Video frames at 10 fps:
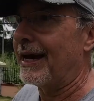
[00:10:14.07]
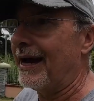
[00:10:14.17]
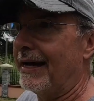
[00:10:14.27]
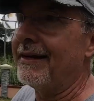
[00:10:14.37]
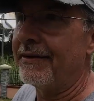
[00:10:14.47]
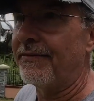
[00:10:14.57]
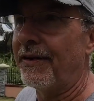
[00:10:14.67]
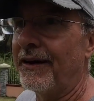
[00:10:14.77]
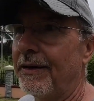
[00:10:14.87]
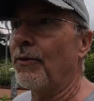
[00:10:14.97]
kind of
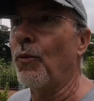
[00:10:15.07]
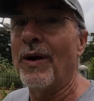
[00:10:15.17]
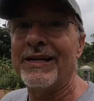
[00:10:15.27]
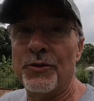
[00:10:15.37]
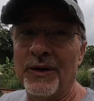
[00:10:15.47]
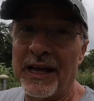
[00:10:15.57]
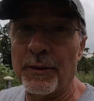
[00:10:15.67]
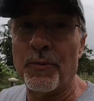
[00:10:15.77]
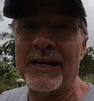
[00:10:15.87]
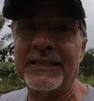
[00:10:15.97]
went to
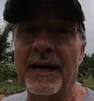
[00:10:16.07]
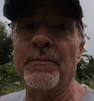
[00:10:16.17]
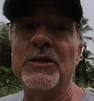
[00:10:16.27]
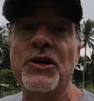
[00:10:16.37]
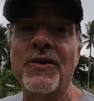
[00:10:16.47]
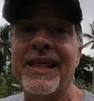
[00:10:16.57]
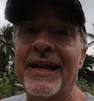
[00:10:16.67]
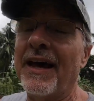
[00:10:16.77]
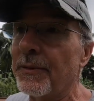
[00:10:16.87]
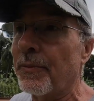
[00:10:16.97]
another project. I'm going to show you
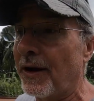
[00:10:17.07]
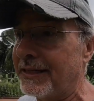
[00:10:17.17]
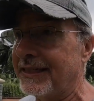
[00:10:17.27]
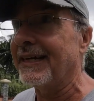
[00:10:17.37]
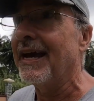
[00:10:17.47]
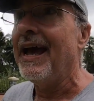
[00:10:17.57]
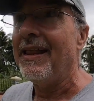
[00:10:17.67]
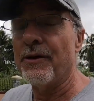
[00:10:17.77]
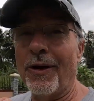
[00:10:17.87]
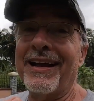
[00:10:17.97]
that other project.
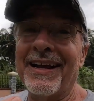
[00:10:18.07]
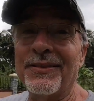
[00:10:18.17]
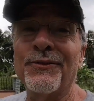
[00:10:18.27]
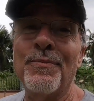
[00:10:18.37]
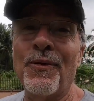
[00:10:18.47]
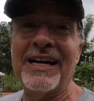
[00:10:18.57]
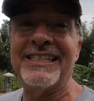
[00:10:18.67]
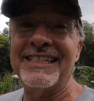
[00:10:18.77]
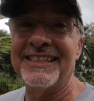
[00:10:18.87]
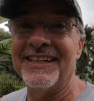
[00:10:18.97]
They're working on 3
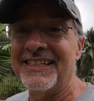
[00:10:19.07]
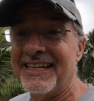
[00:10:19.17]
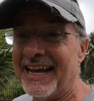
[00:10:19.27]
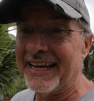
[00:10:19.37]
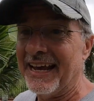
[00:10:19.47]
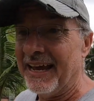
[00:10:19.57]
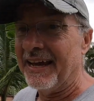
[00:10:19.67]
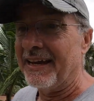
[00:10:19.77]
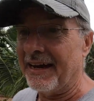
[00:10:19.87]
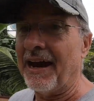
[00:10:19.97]
projects here today.
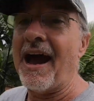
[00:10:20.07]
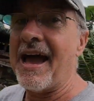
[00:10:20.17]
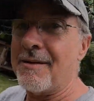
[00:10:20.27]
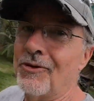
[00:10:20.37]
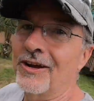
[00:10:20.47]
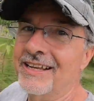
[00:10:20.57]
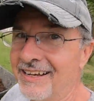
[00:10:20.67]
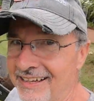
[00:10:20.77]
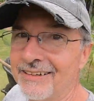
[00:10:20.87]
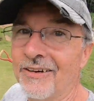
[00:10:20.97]
I'm working
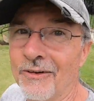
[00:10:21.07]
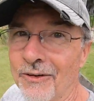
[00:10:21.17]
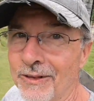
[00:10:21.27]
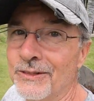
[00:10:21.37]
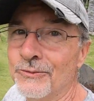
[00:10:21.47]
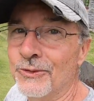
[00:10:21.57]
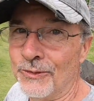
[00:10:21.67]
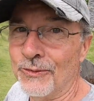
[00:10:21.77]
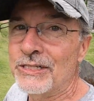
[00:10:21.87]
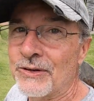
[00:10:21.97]
on
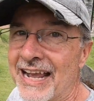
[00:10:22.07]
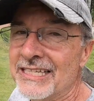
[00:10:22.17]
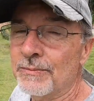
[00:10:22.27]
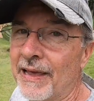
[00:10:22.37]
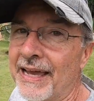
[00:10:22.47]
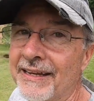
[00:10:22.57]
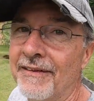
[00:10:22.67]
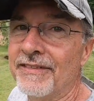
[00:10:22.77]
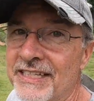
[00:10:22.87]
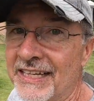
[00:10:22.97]
the retransplant
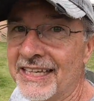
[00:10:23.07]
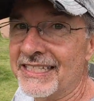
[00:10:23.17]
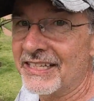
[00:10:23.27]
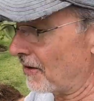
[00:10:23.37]
of the sun-kissed